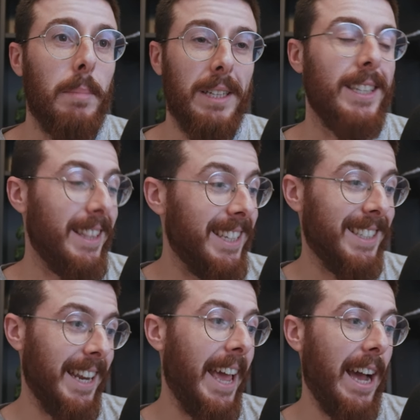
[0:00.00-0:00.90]
but to
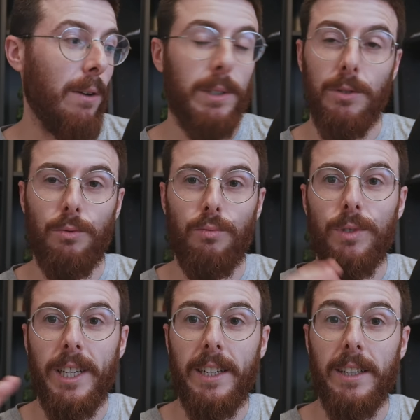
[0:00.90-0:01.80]
this now is
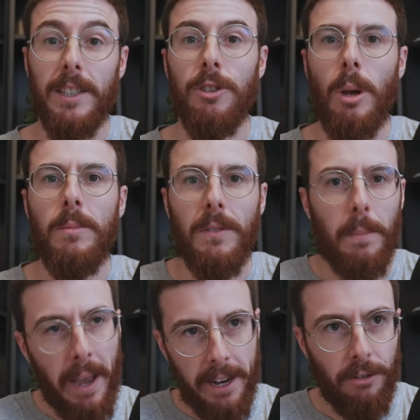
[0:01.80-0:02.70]
ridiculous in terms of
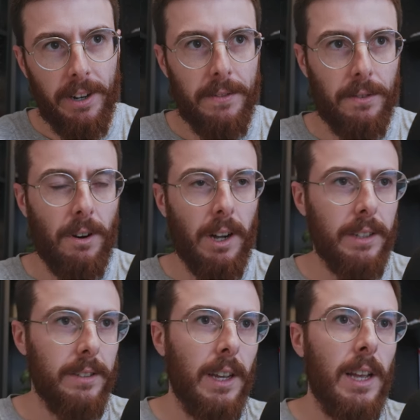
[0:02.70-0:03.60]
the pedigree of the riders.